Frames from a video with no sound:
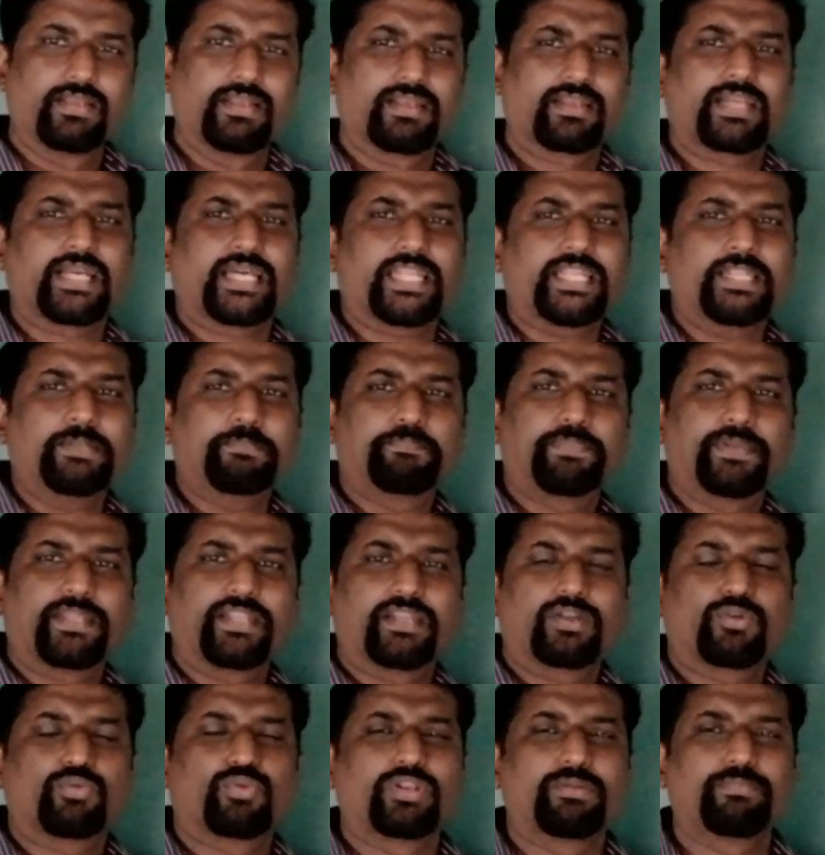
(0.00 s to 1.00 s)
Current
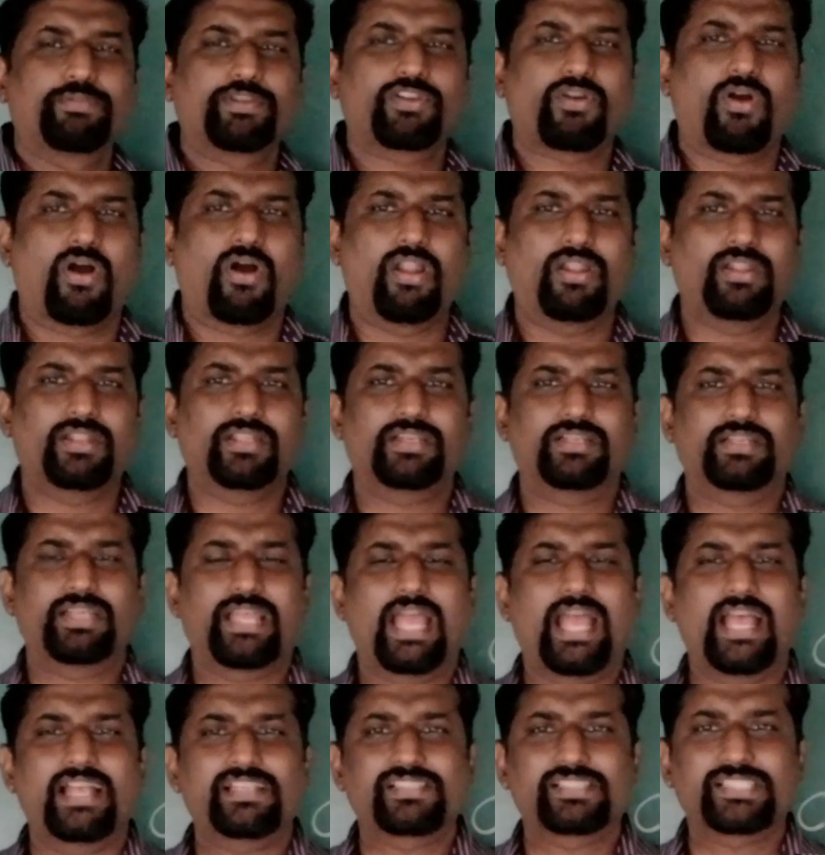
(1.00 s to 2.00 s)
period will be called
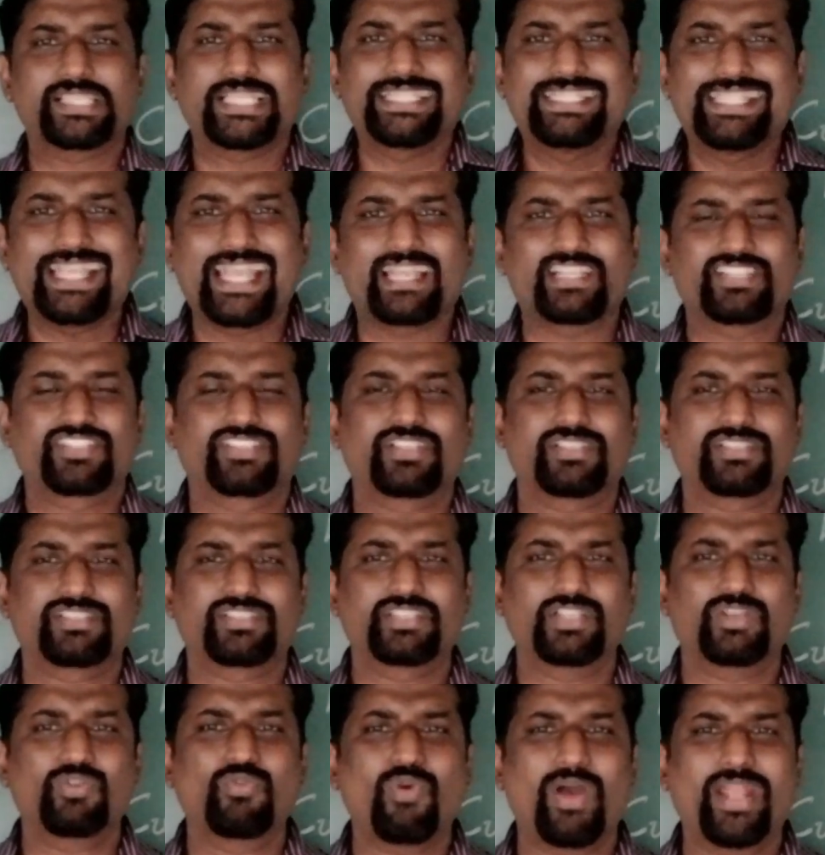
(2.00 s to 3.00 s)
as the
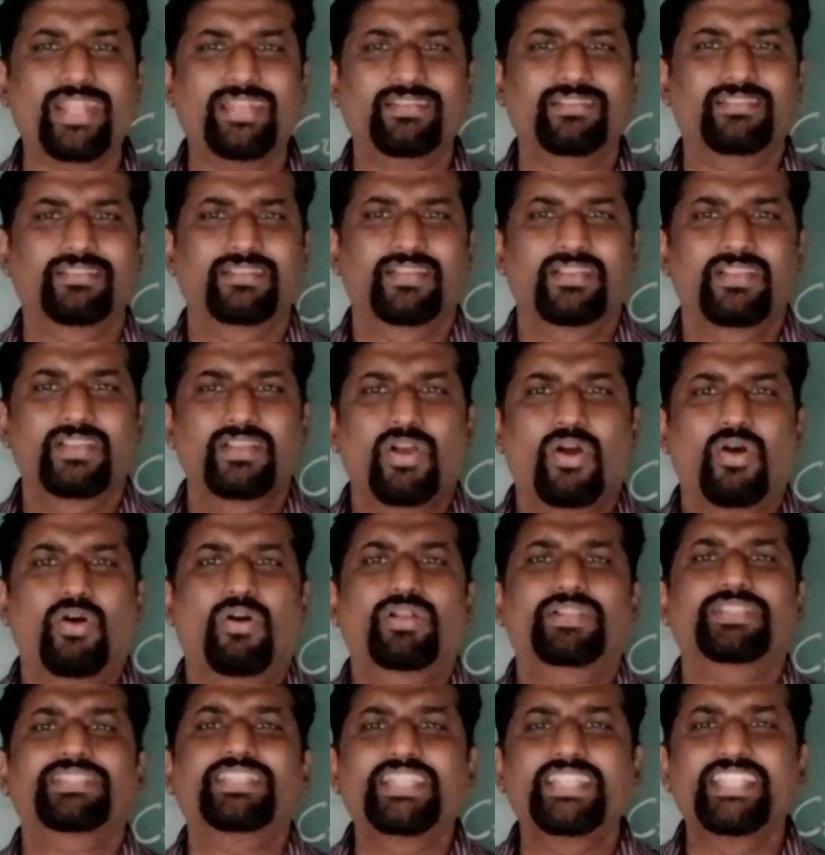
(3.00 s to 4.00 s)
existing one
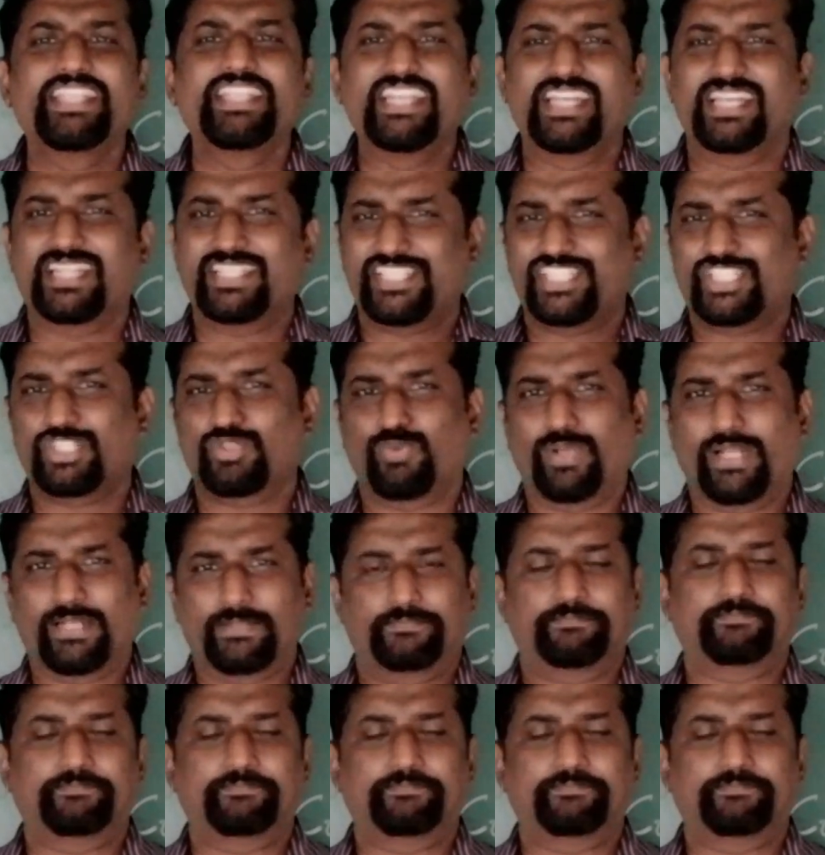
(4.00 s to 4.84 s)
or the nearest one.